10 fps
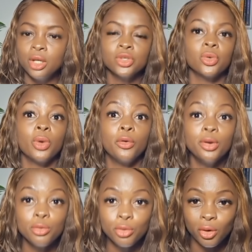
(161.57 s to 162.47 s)
So we are
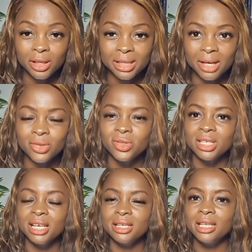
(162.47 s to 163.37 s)
going to go on now to
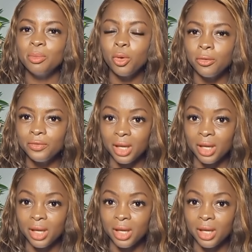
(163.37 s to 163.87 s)
get the name of